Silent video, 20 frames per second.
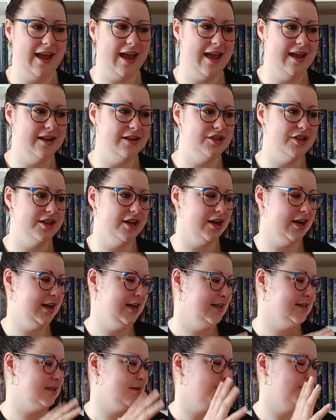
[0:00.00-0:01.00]
And there
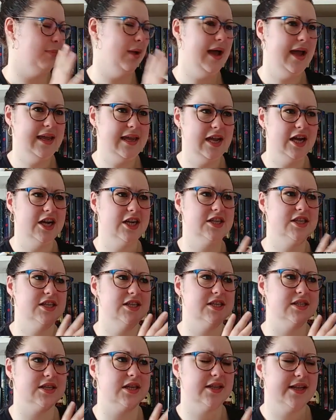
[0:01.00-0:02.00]
is a bi character,
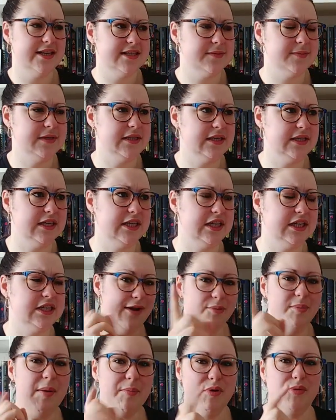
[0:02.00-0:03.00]
there's a lesbian character.
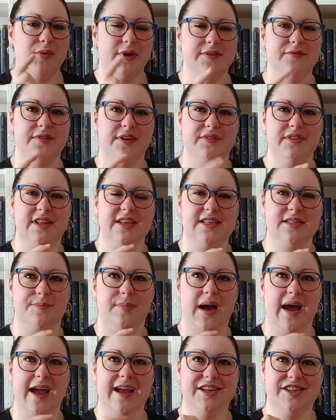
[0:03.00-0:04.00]
I remember one vividly is
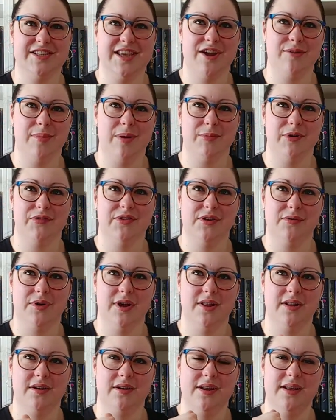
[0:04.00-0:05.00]
bi, I just can't remember if the
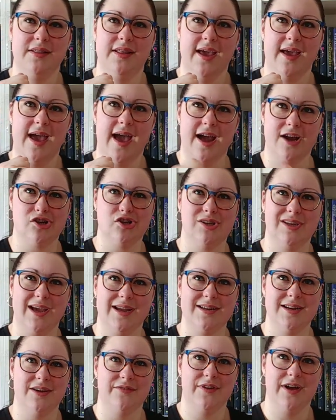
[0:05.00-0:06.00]
one they actually
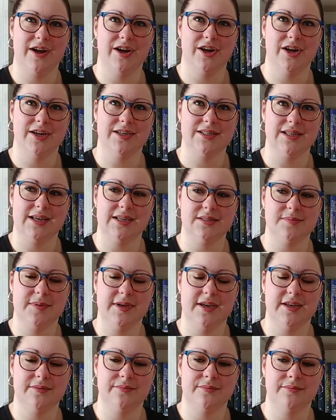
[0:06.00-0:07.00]
identify her as
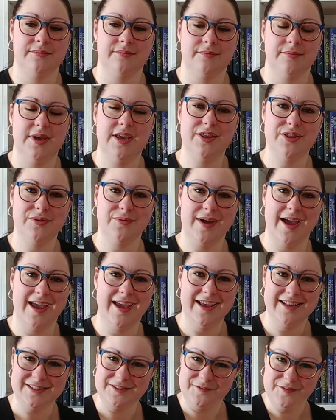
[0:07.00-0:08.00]
lesbian. Either
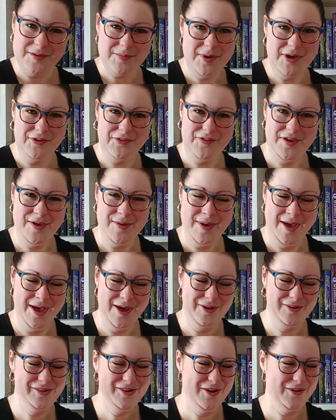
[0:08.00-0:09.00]
way, it's a
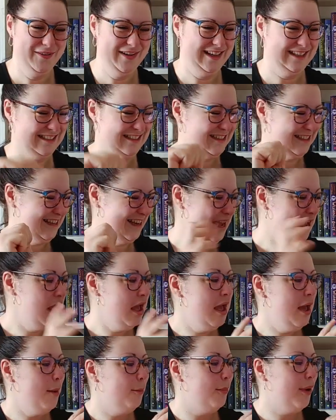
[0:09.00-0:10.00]
female-female romance.
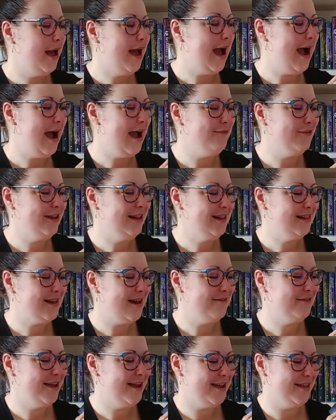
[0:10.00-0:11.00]
But I really
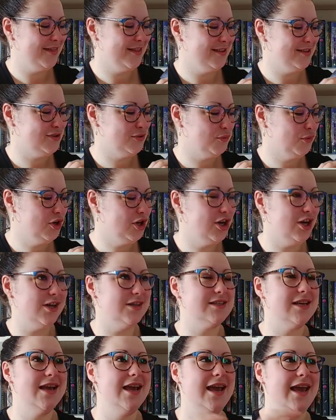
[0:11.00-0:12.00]
love that in this
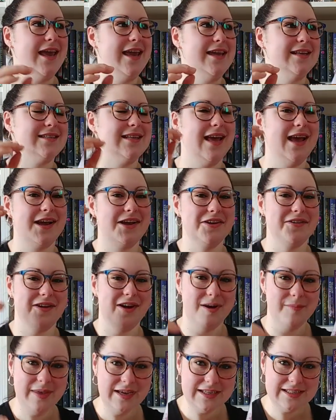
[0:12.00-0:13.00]
world, it's
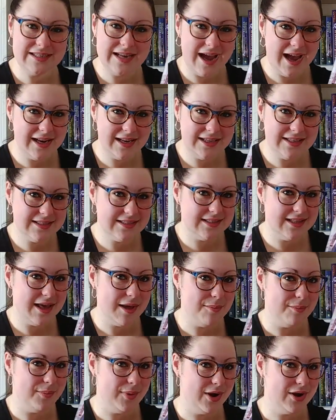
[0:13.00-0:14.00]
economic status
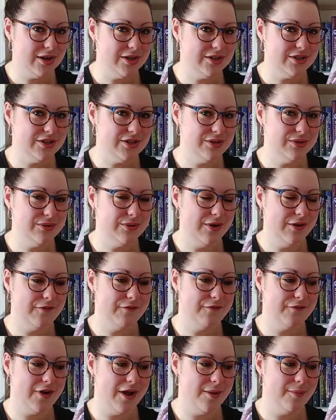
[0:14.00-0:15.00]
that bars you
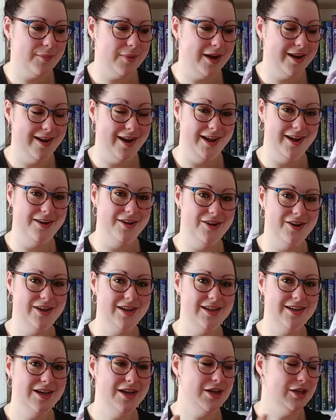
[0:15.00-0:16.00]
from
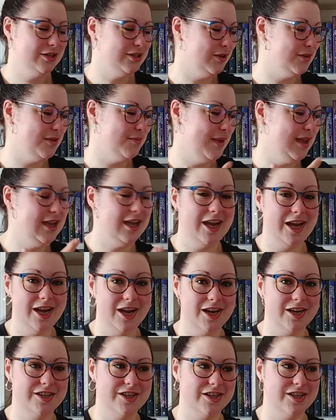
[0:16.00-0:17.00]
knighthood. So the main
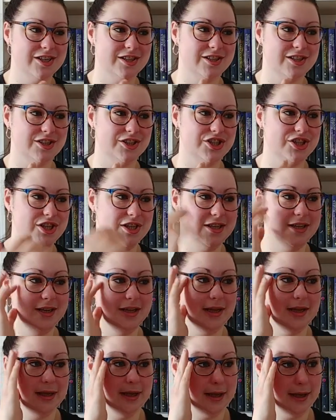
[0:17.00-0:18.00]
characters,
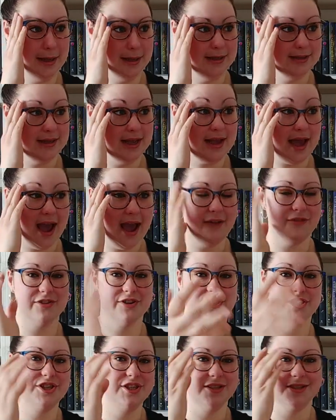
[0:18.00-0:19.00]
she is
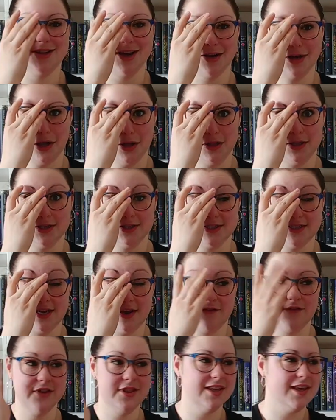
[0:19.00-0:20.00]
after. She's done all this
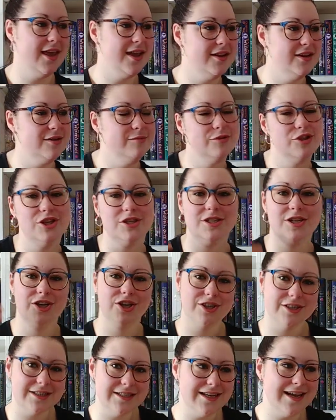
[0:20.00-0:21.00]
stuff for the kingdom. She's in
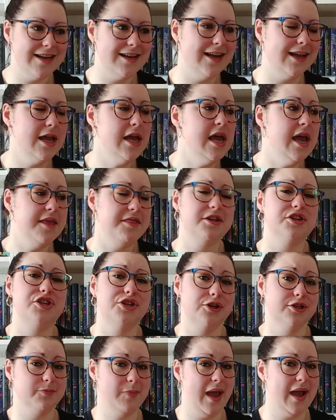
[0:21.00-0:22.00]
good standing. And then
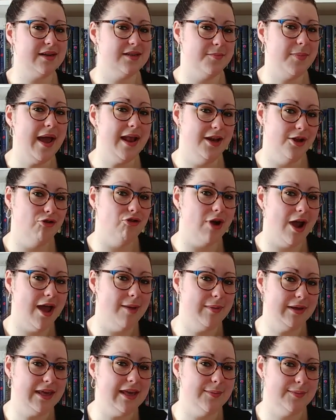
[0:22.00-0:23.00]
she goes back to petty
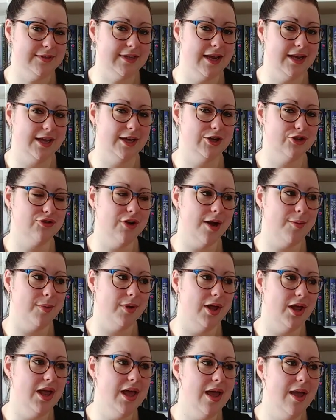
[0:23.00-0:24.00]
crime and keeps getting in
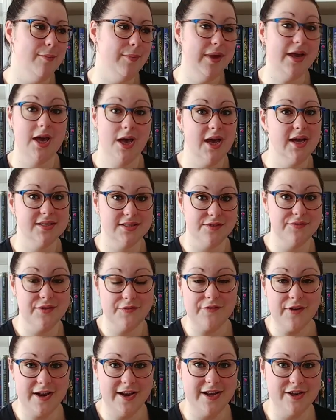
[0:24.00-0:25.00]
trouble because of
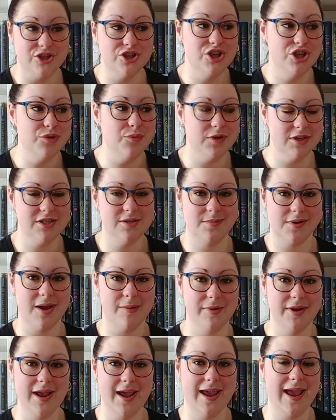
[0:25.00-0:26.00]
the financial. She wants to
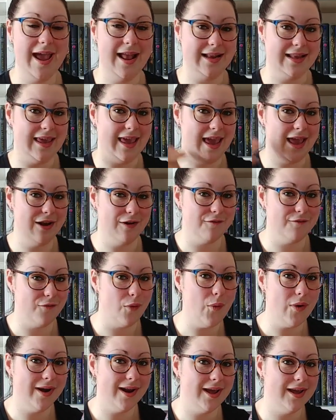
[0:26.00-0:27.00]
become a knight and can't
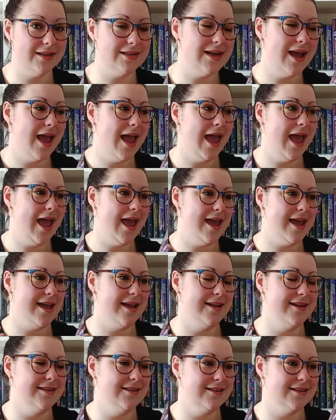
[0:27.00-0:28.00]
afford it.
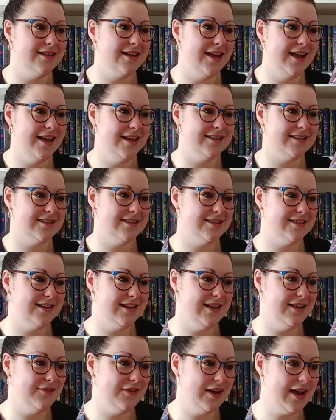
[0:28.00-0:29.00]
And it's
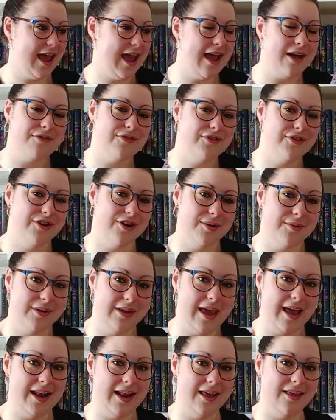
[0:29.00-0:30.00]
even after
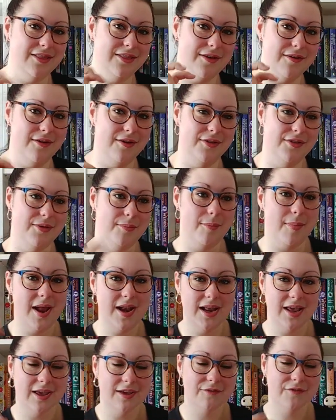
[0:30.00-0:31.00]
getting the, the
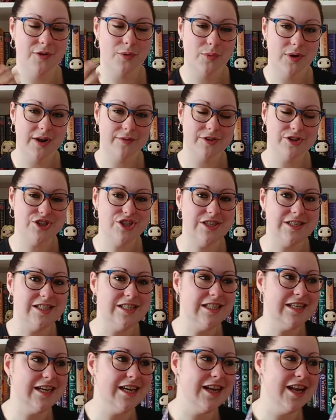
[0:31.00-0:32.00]
money for whatever she
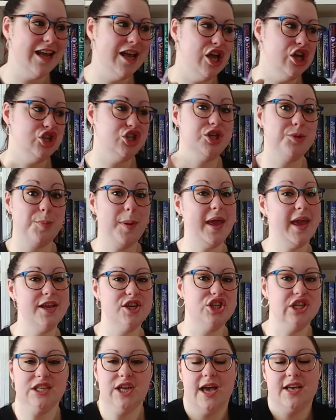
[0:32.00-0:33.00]
did, she pay,
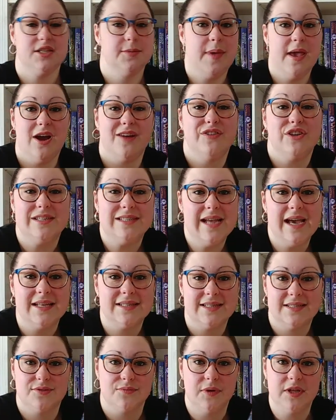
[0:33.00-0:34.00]
she has to pay off her
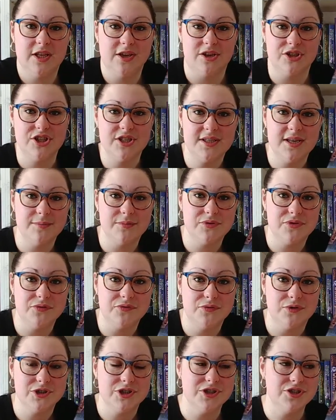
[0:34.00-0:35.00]
debts. really all she's able to
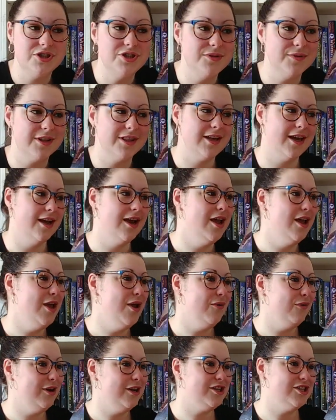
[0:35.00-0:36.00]
afford to do with it,
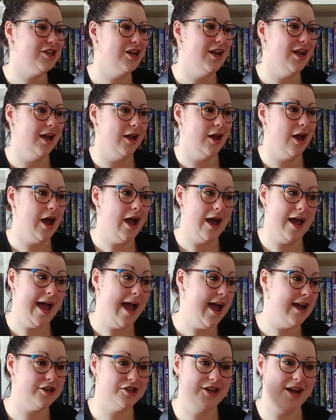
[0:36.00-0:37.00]
which
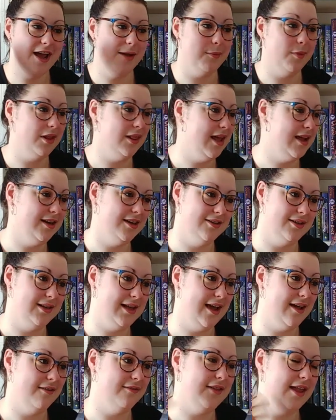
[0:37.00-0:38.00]
hashtag millennial
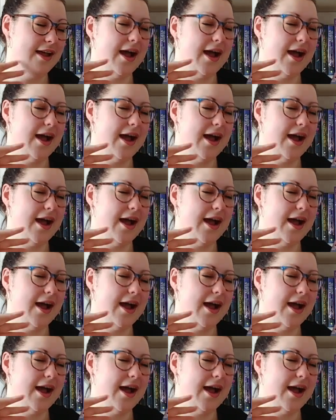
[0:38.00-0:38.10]
life.